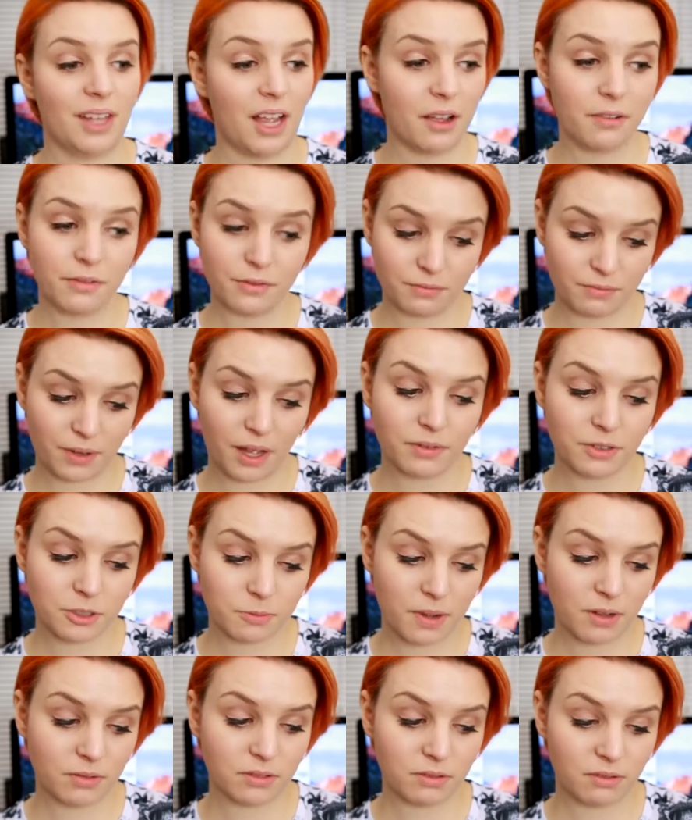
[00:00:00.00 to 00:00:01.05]
I've
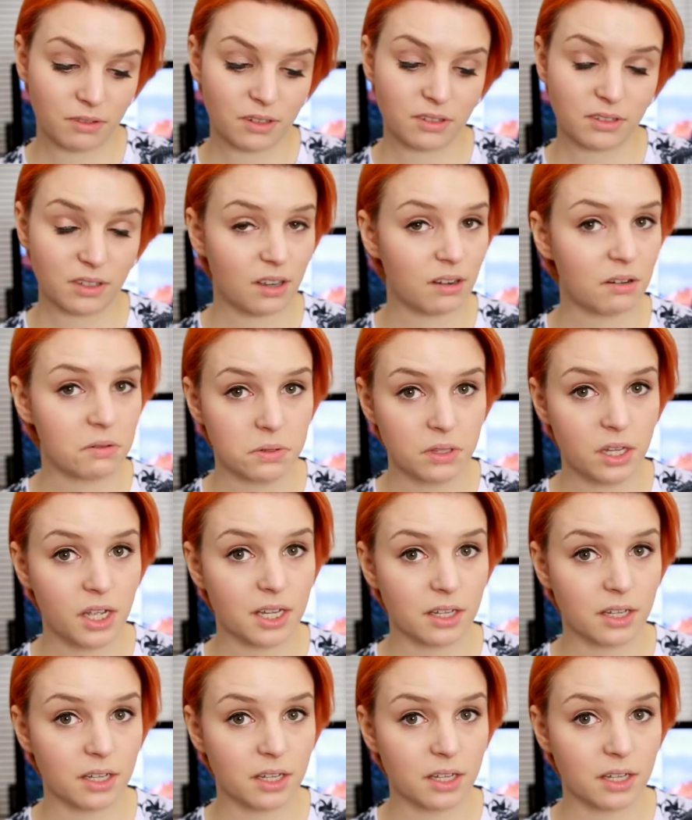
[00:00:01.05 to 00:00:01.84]
smelled some things I don't